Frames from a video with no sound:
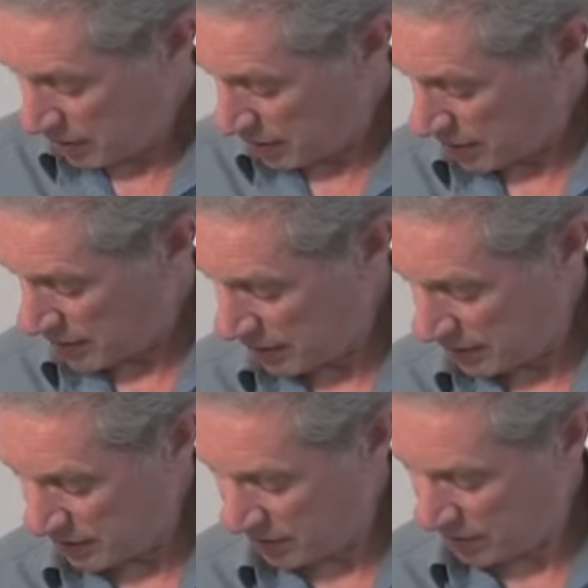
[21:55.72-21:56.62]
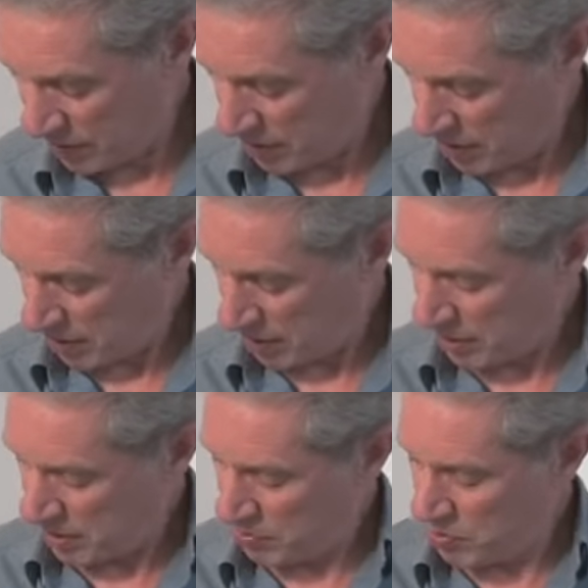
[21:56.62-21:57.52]
And then this is a
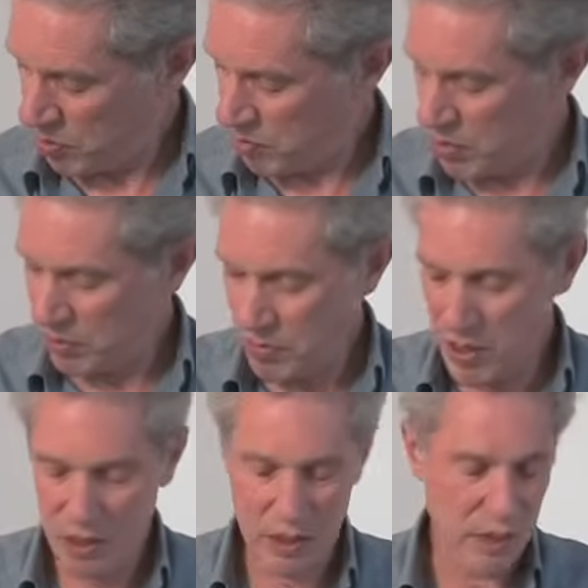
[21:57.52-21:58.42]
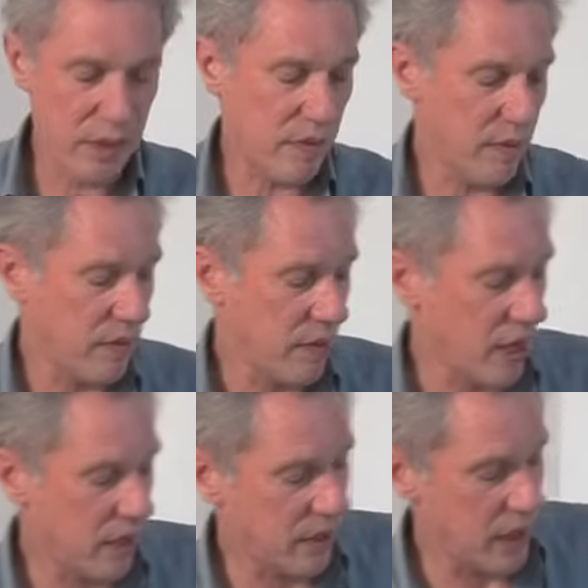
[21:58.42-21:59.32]
more modern one. This is
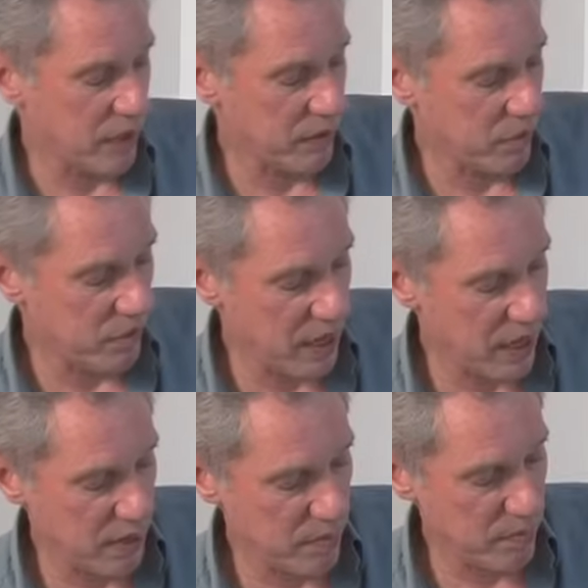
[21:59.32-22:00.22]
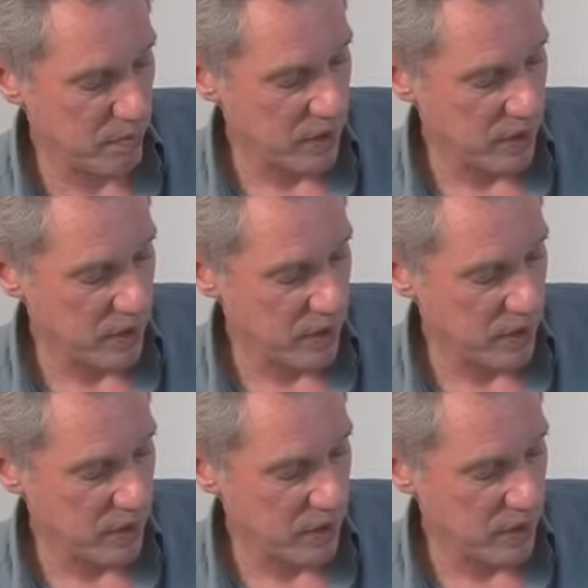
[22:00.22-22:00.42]
David Pelham,